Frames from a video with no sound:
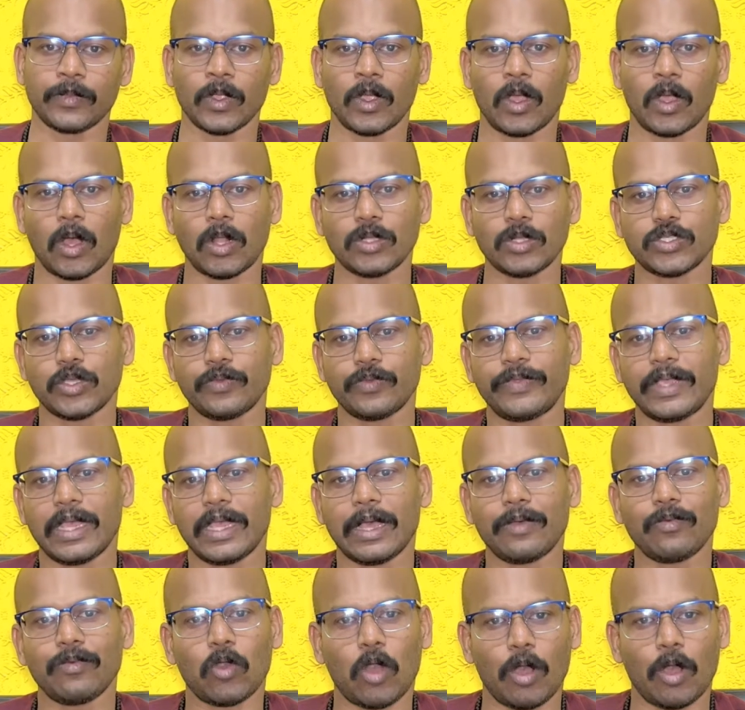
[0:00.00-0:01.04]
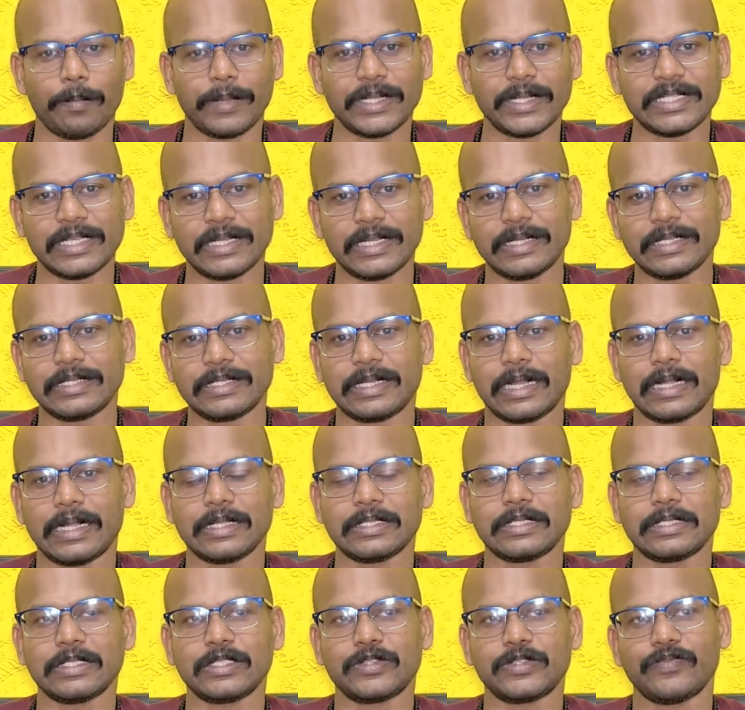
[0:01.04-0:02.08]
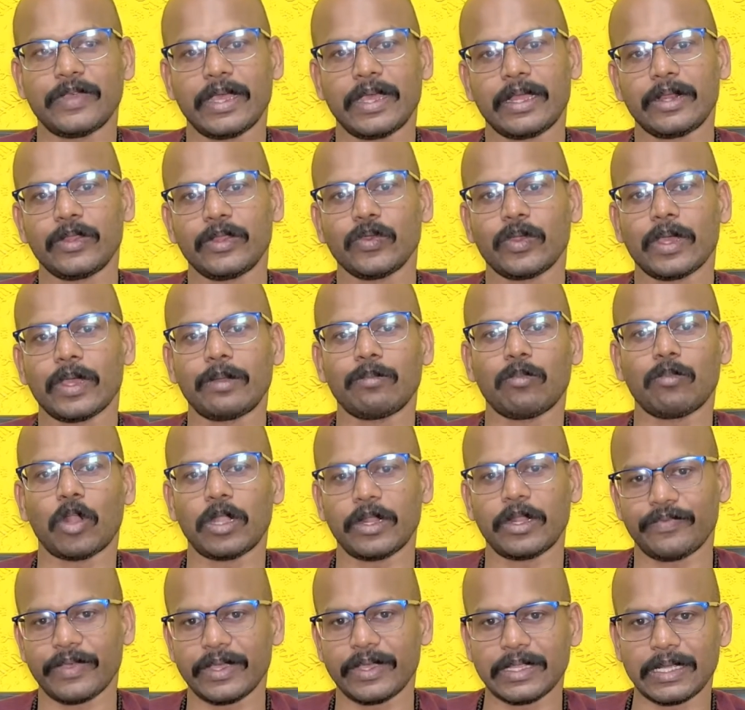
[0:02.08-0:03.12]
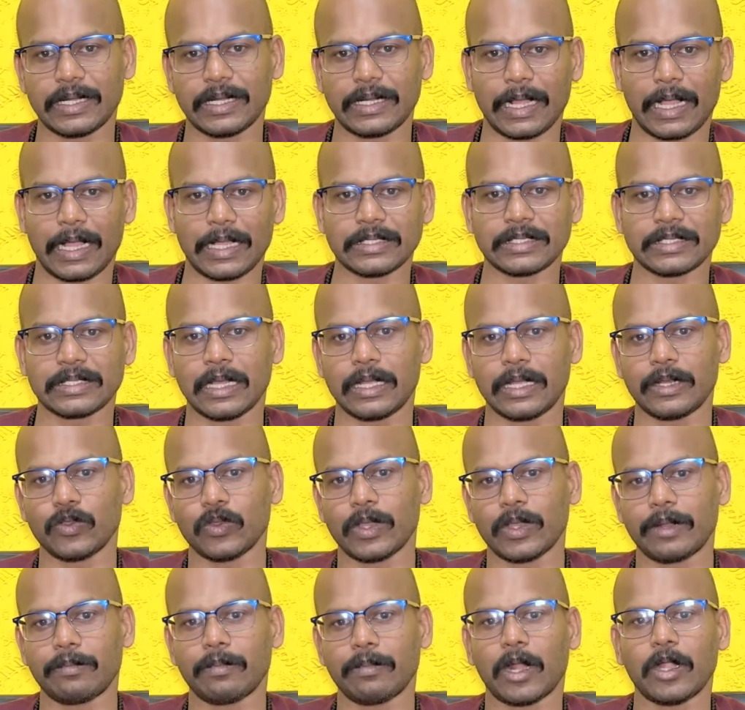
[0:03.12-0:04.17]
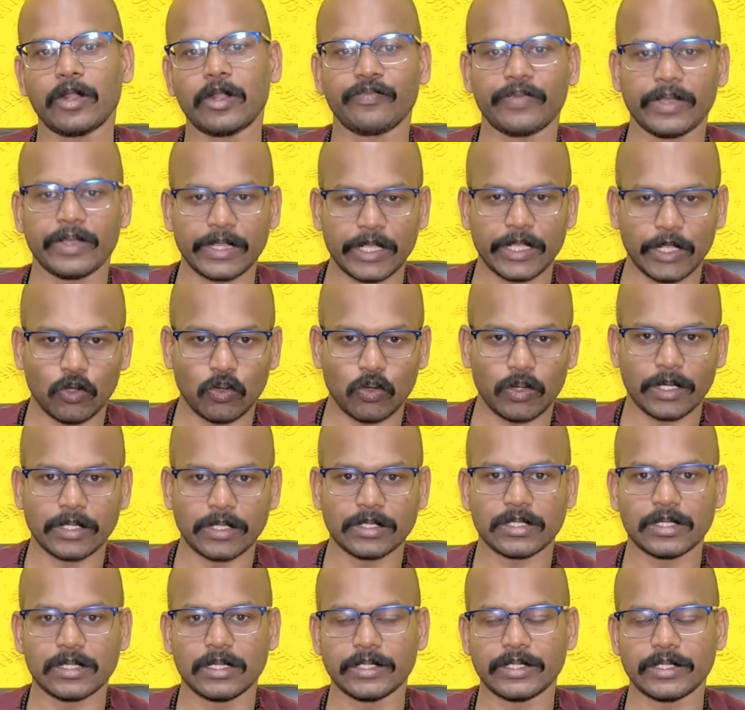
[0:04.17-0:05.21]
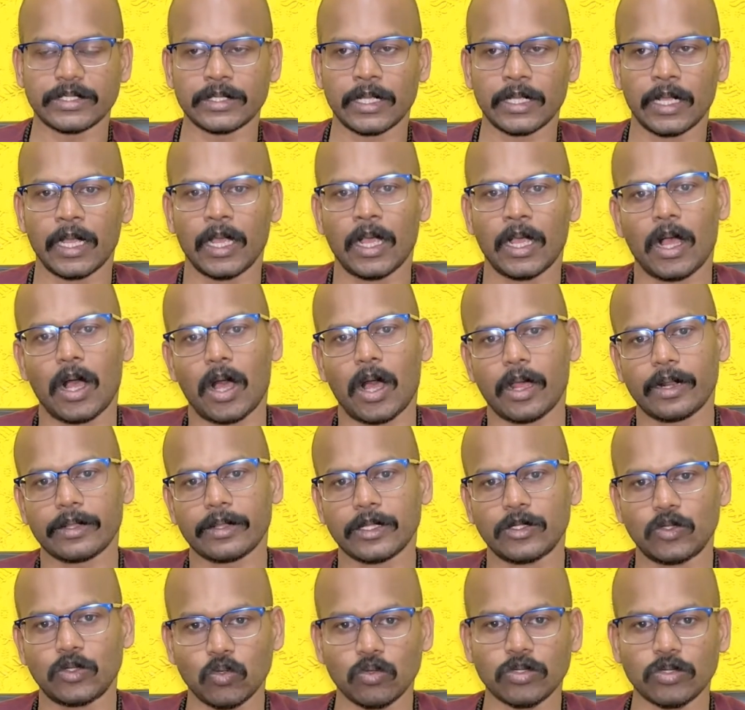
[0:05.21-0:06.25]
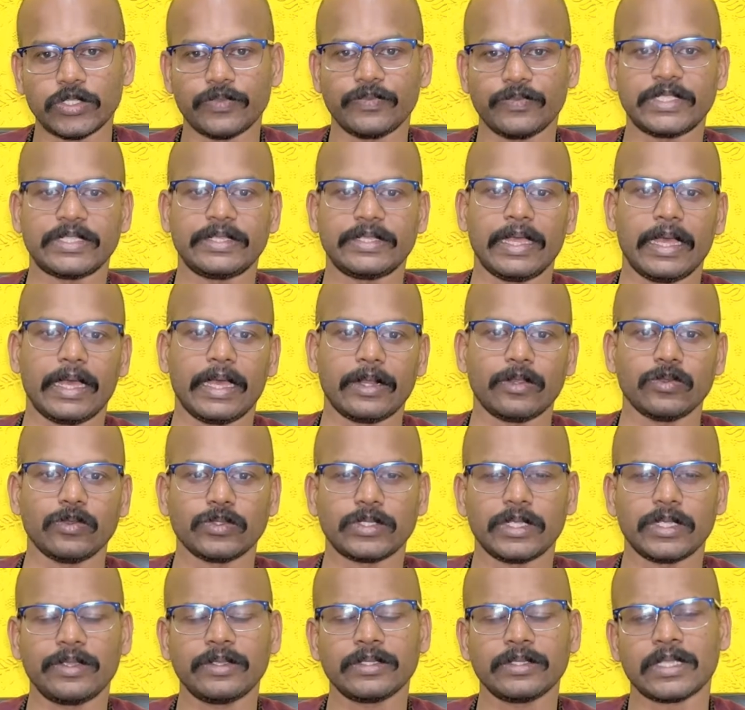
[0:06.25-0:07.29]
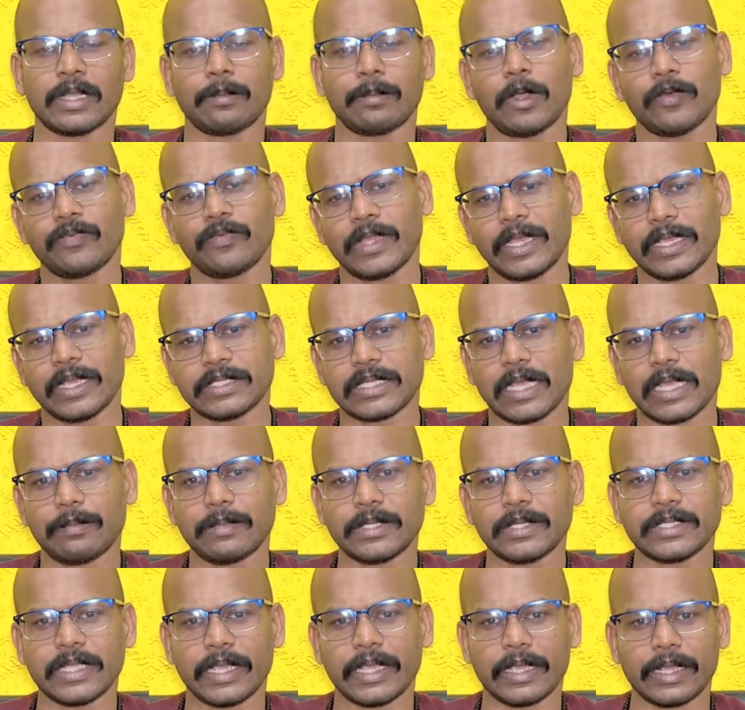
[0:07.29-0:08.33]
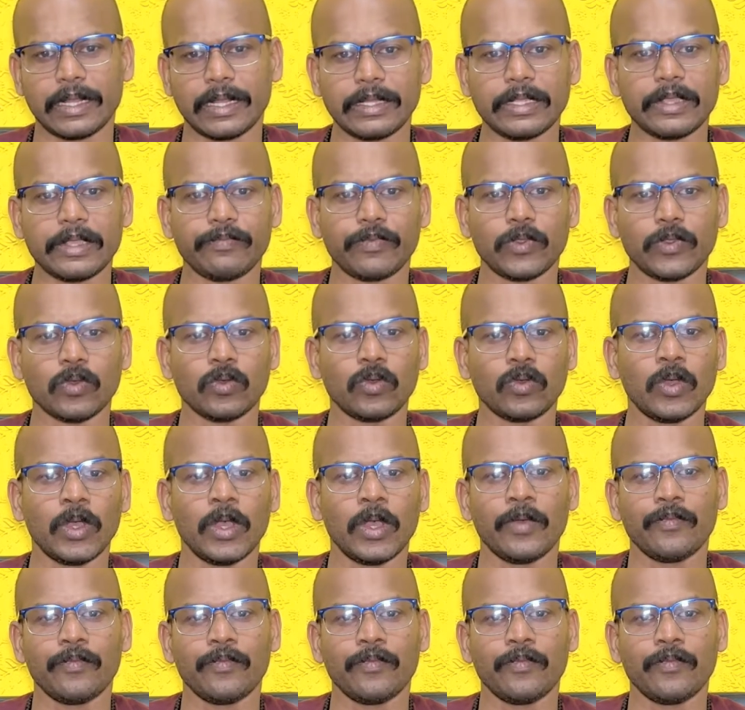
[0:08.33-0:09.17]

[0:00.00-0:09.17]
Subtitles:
Also, we have compensatory strategies where you can modify the task or you can modify the utensils or the tools which they are using. Some of the examples I can give you.